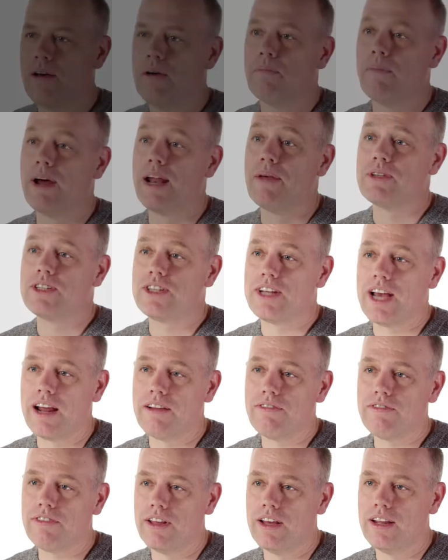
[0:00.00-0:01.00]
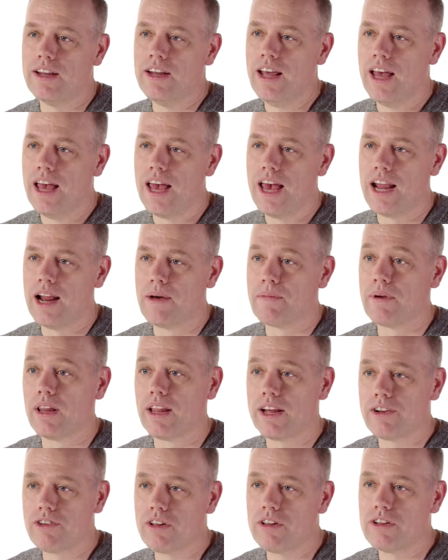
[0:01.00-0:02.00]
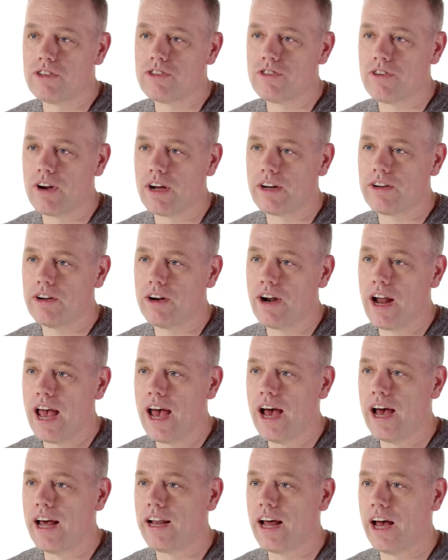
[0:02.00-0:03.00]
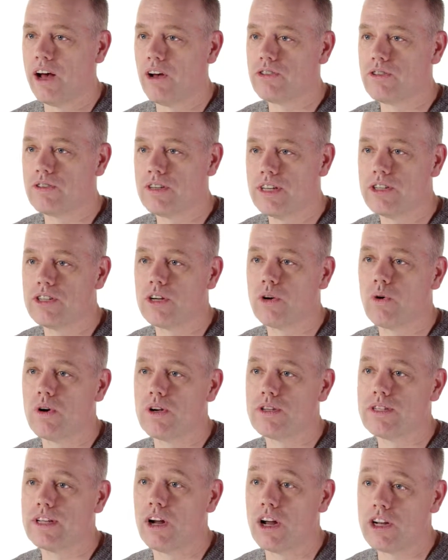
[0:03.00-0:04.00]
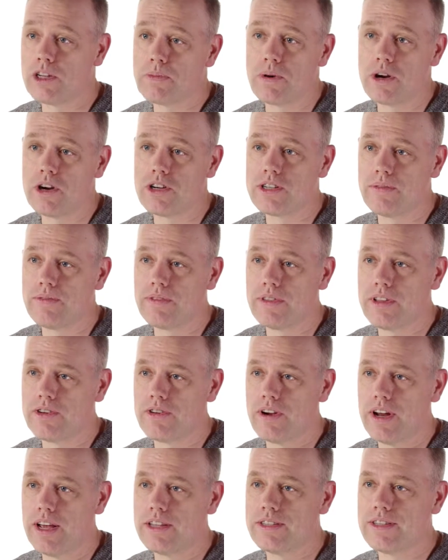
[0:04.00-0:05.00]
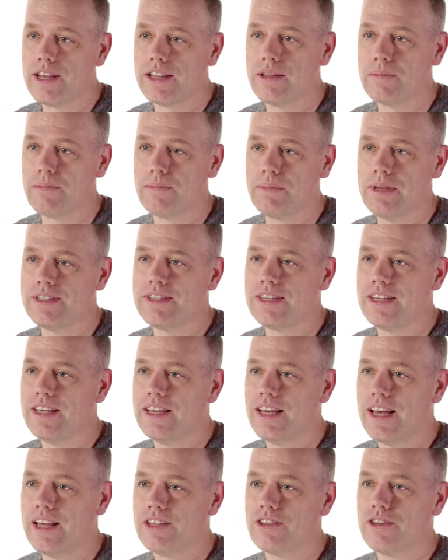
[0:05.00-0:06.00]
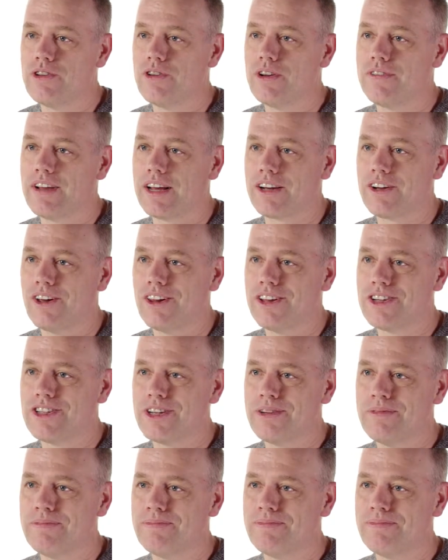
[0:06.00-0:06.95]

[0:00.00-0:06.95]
My name is Chad Flinn, and I'm an electrical instructor, and I also teach a course in entrepreneurship for the trades at the BC Institute of Technology.